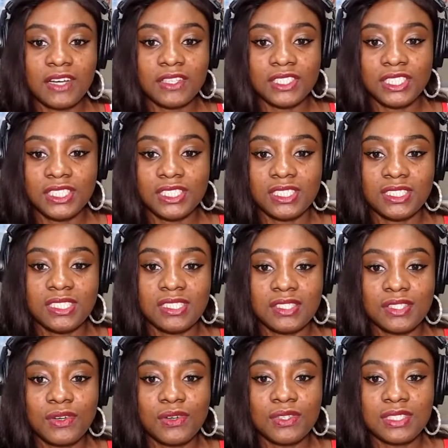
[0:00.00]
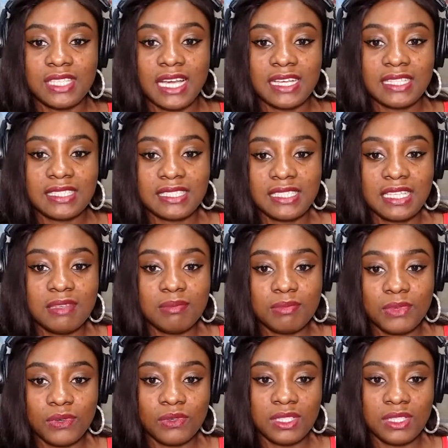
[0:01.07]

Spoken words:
now changing his contact name